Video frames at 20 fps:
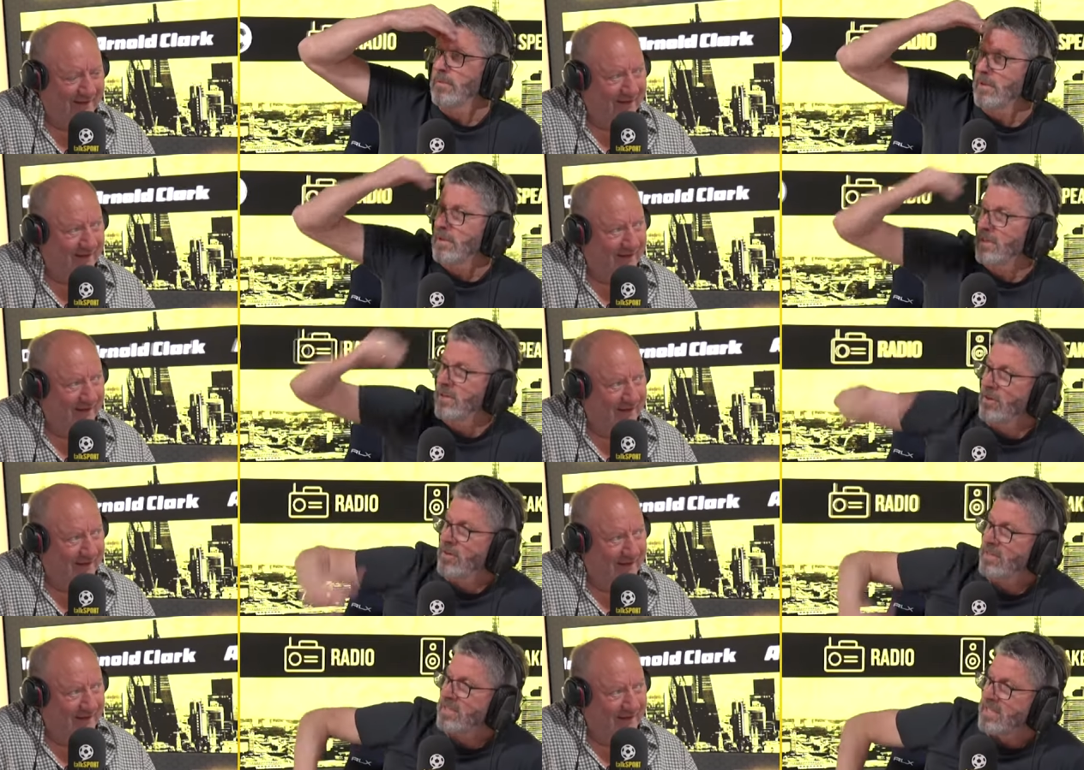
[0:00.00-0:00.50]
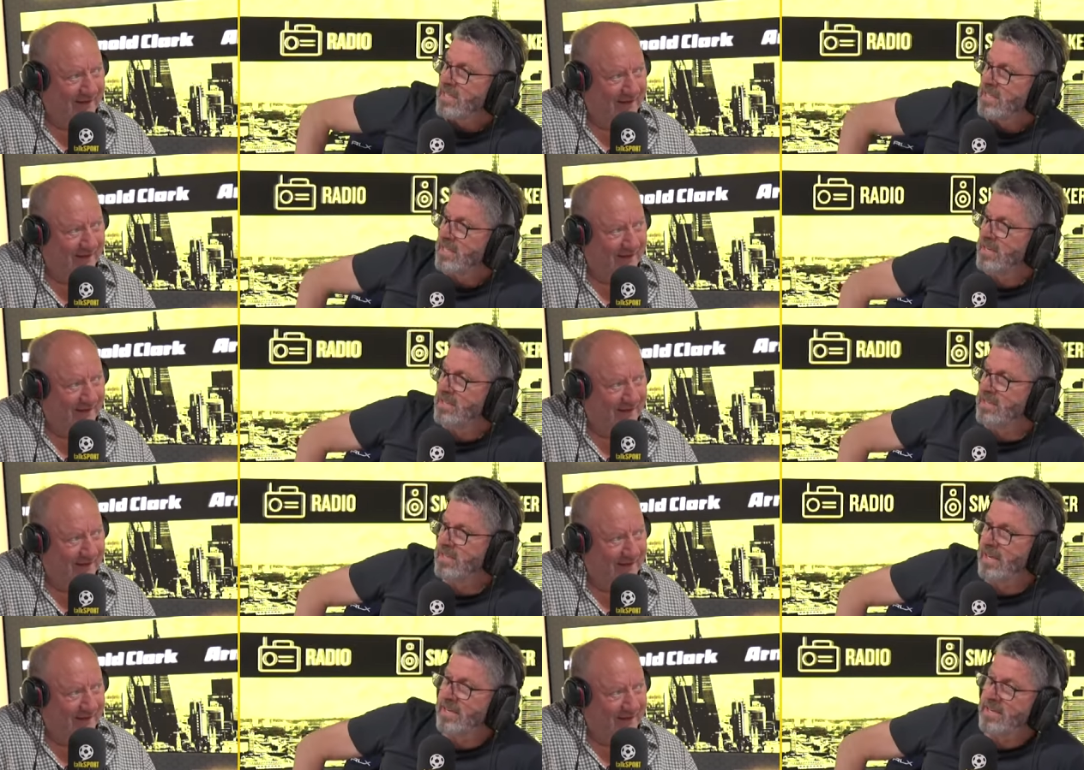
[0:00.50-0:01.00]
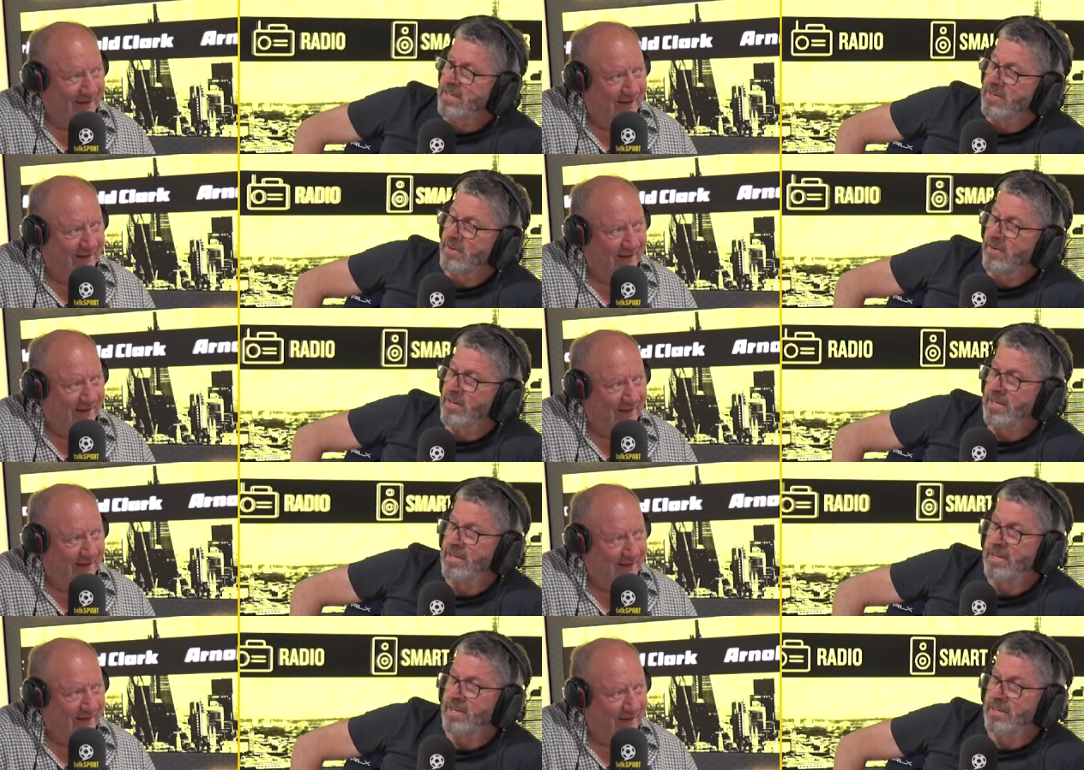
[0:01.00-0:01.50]
Speaker 1: in 1980, end of
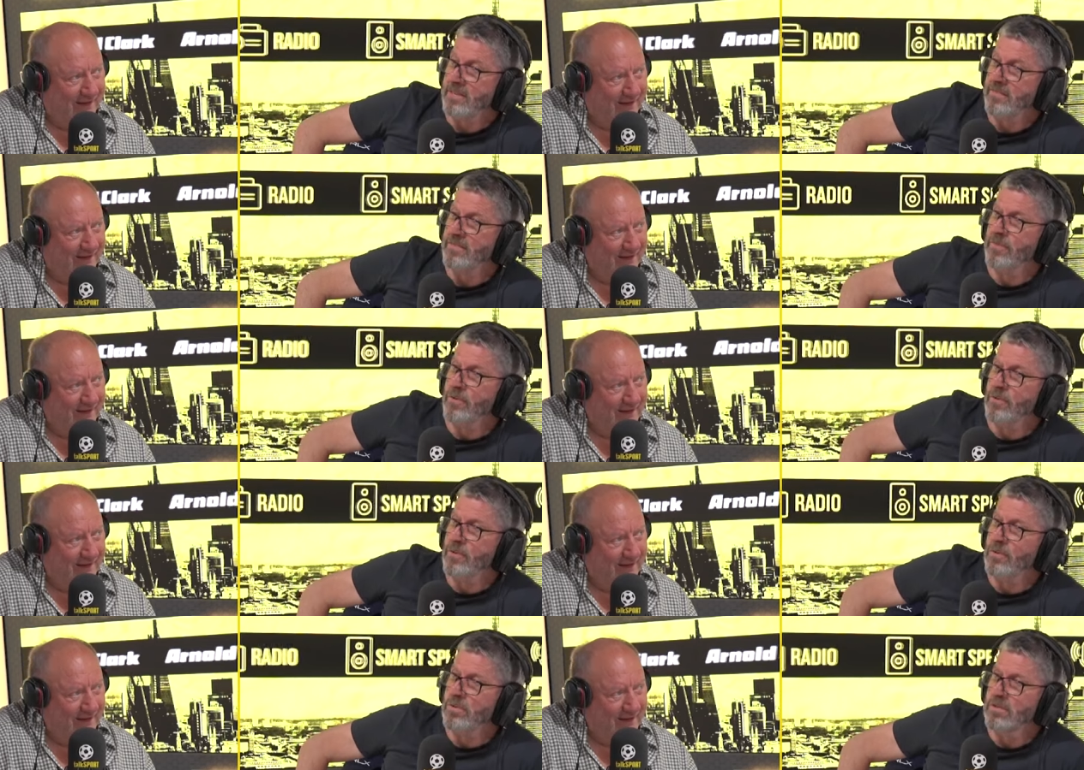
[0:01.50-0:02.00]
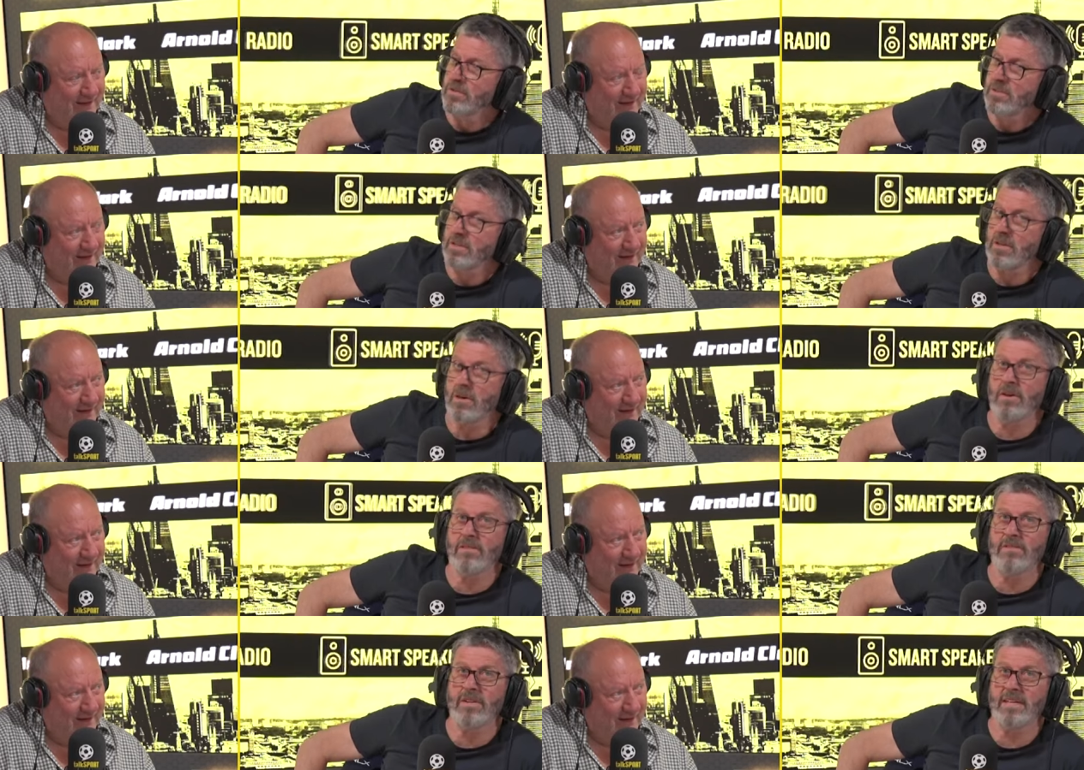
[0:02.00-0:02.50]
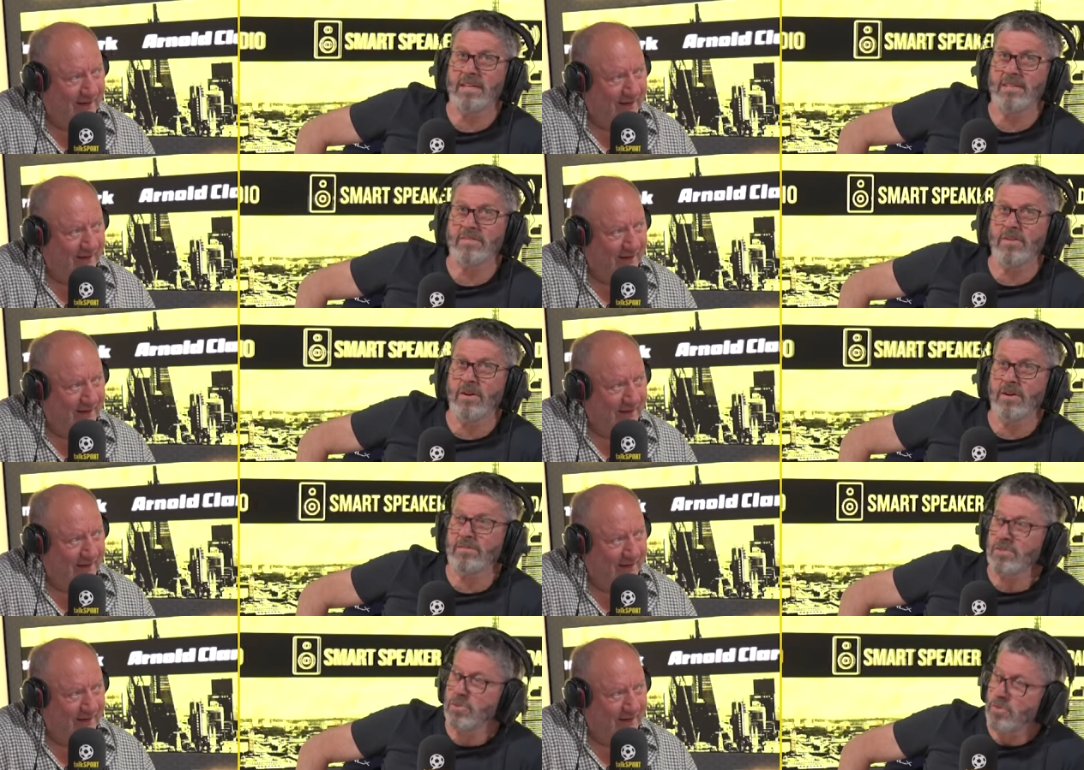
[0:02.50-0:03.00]
1984, start of
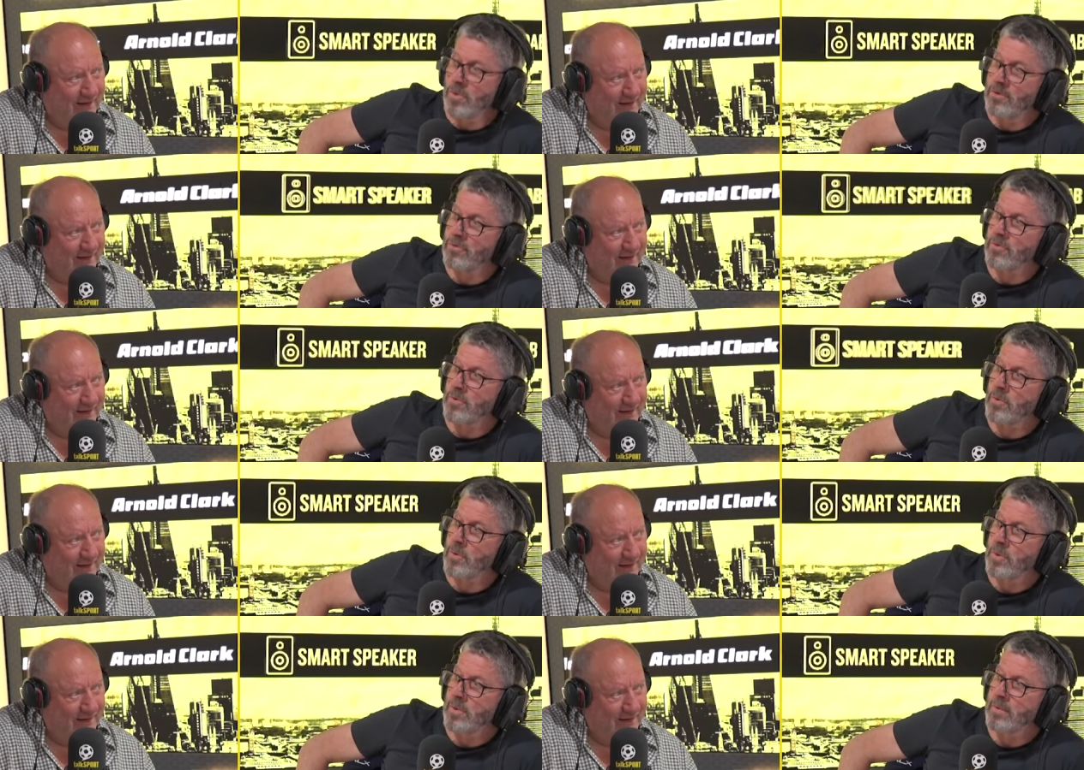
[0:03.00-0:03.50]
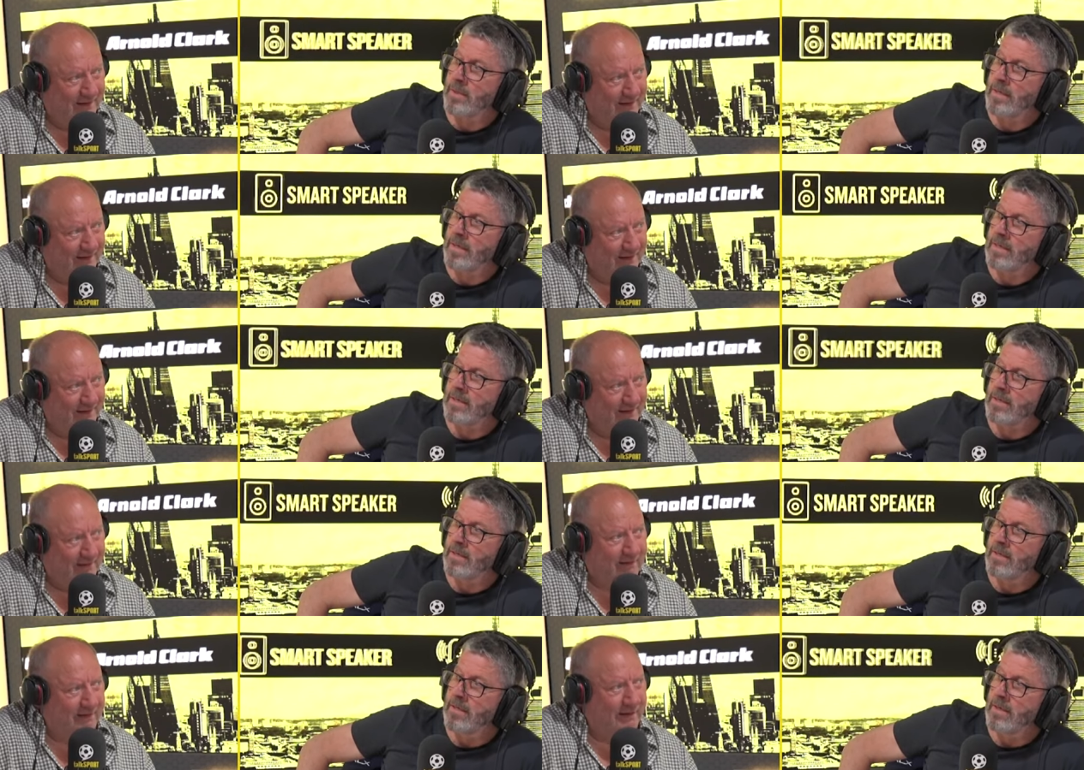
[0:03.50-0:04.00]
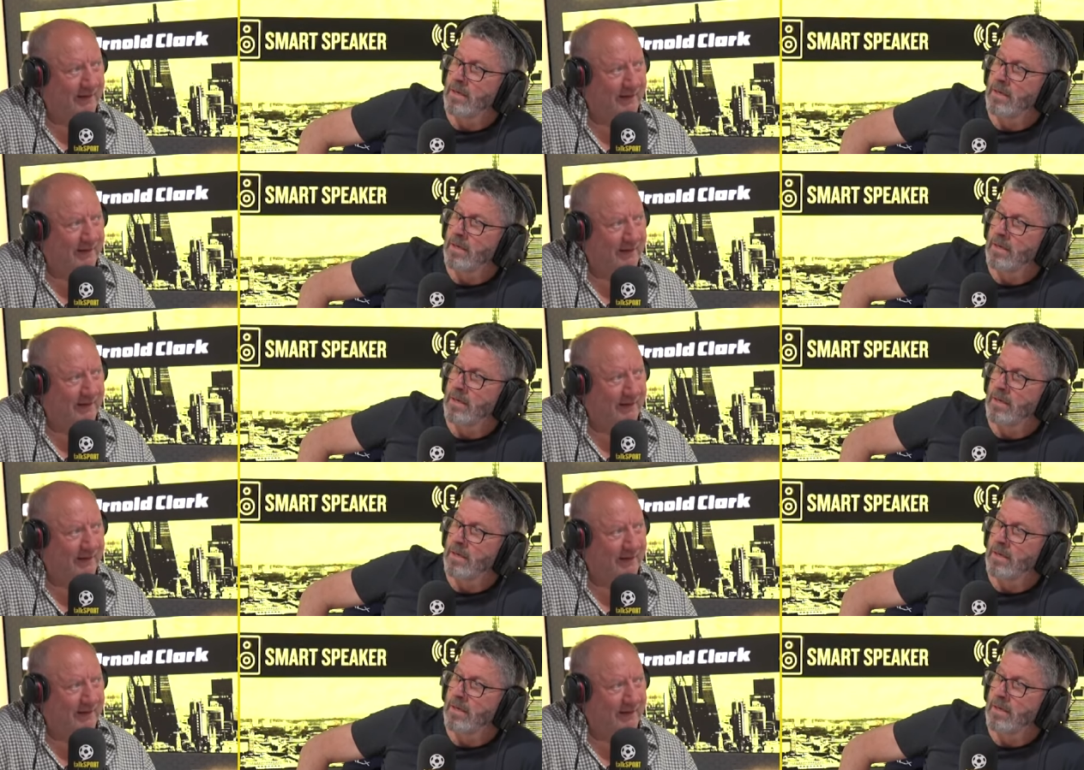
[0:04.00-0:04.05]
85, 200 quid a week.